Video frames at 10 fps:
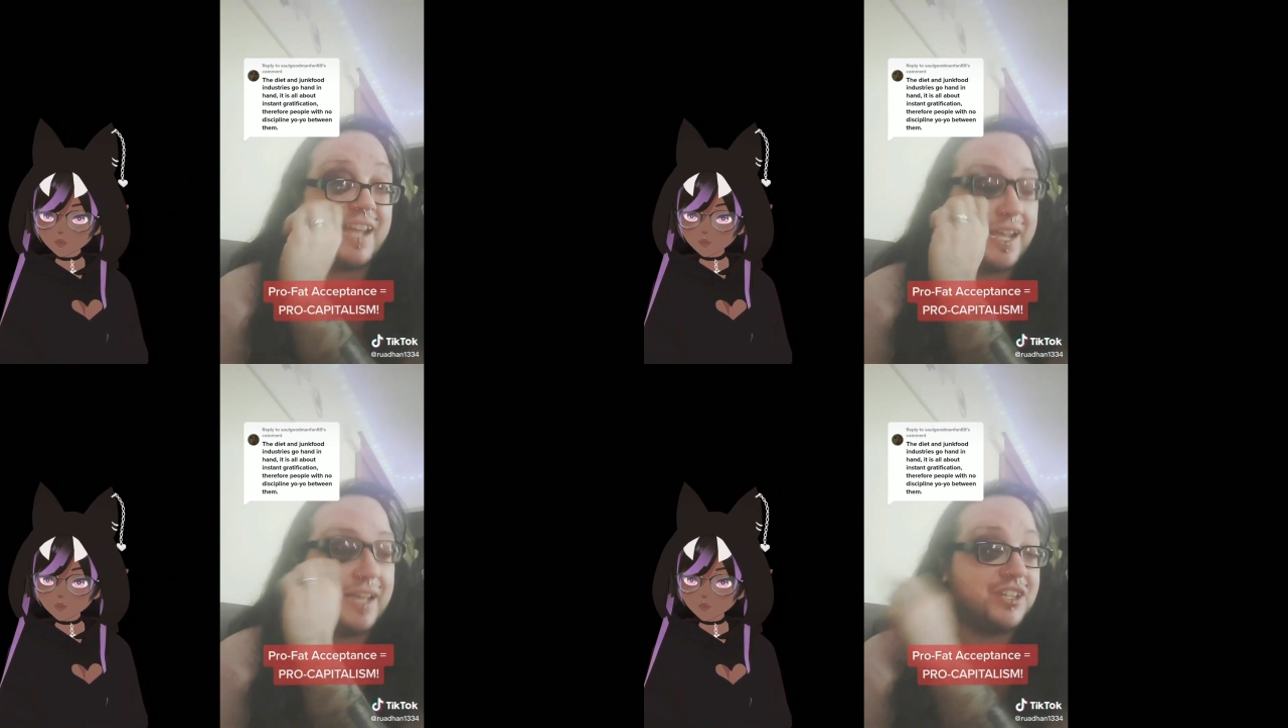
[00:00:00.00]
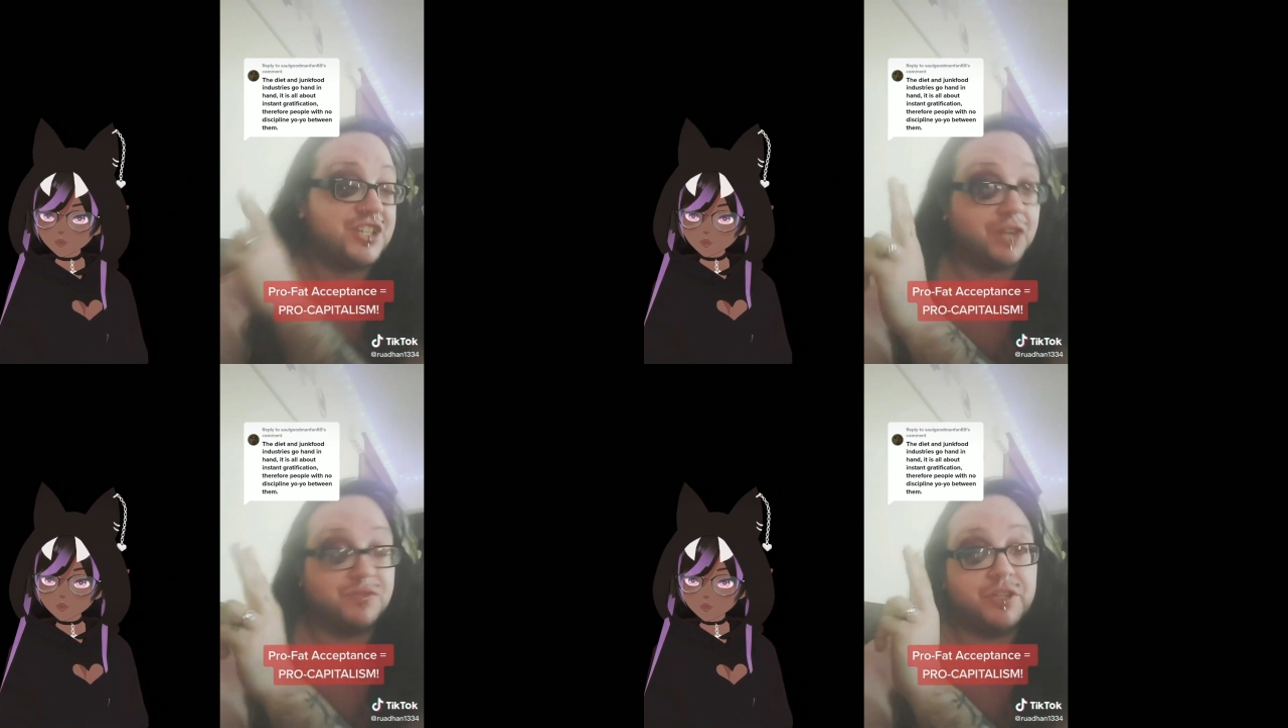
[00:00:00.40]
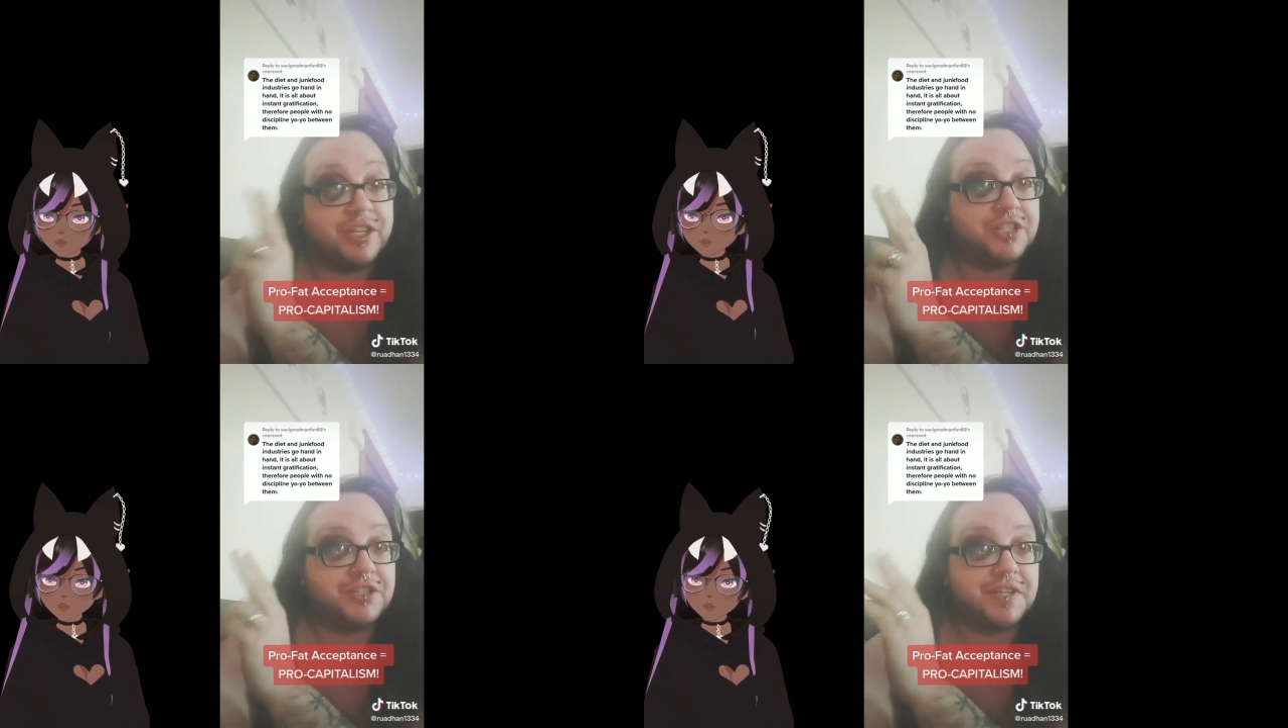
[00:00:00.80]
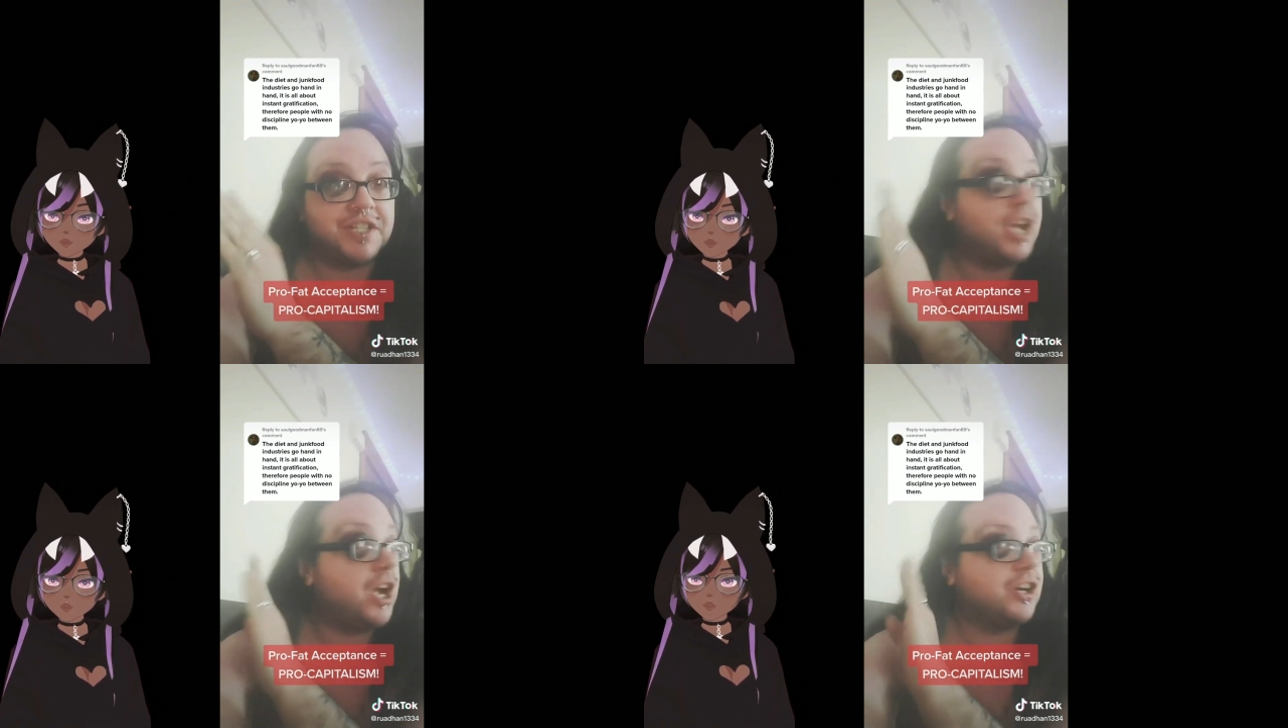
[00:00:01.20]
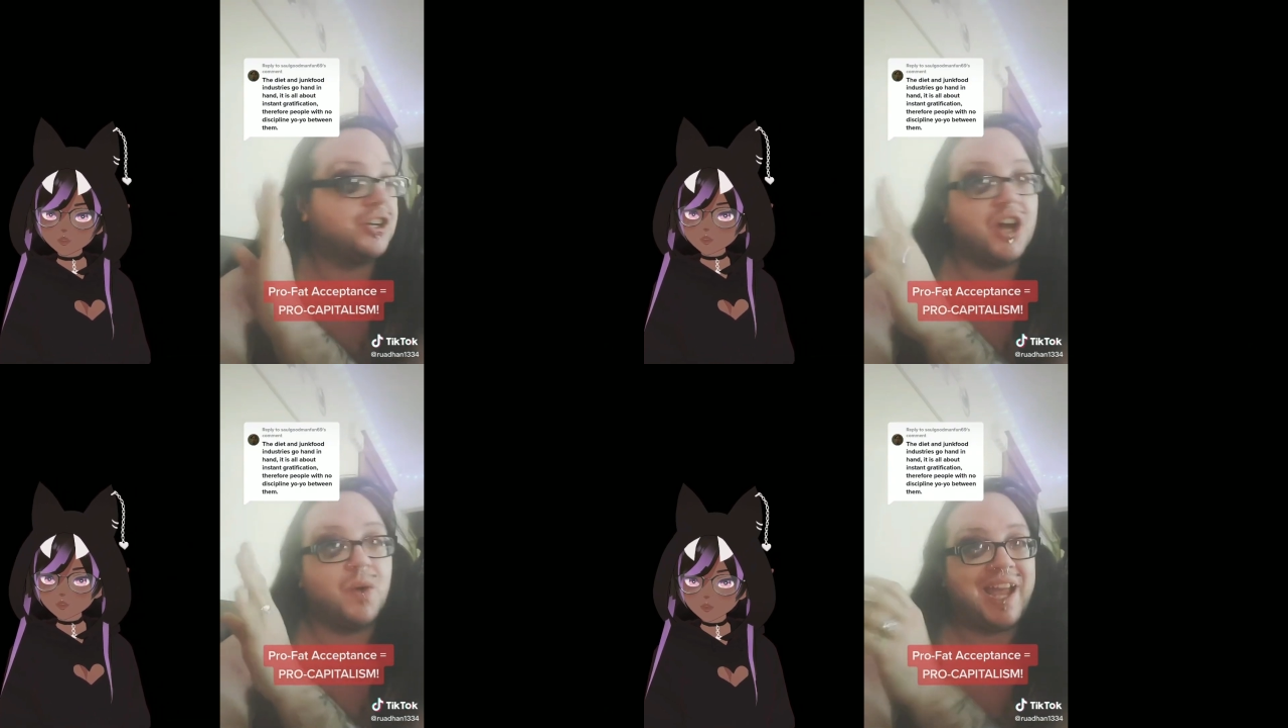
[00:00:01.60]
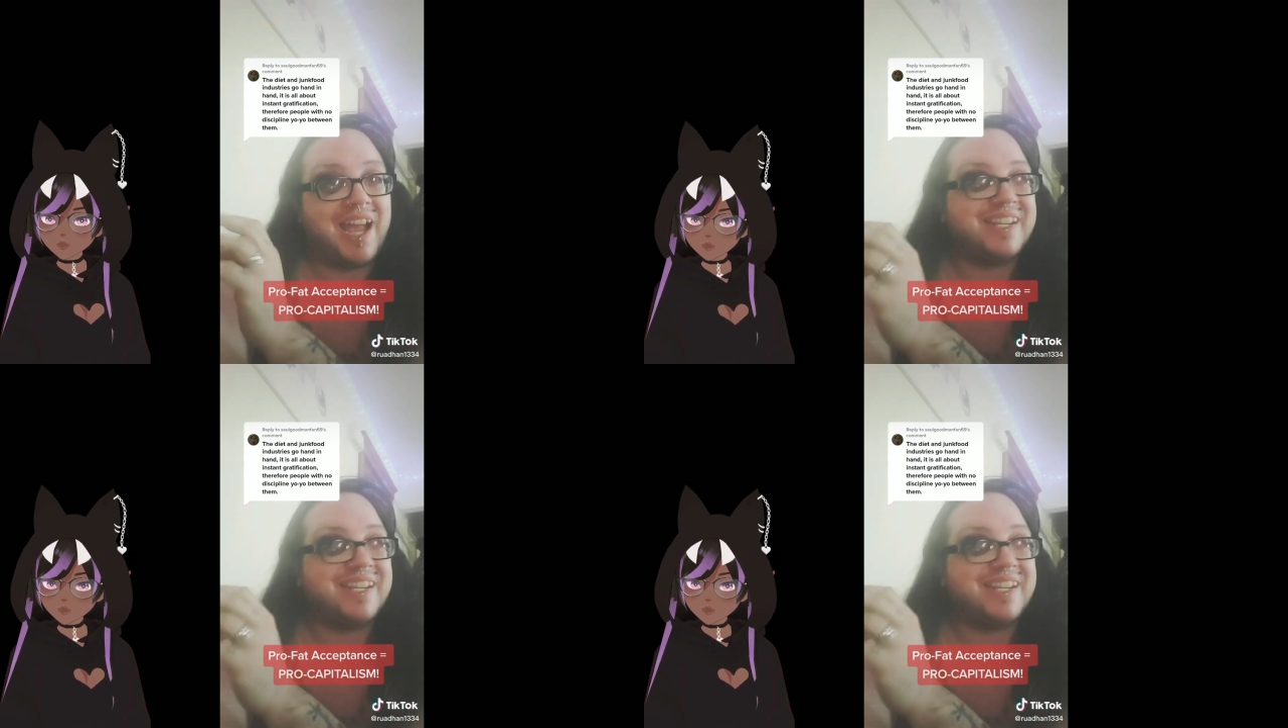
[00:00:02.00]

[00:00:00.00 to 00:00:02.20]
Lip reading: and junk food industries go hand in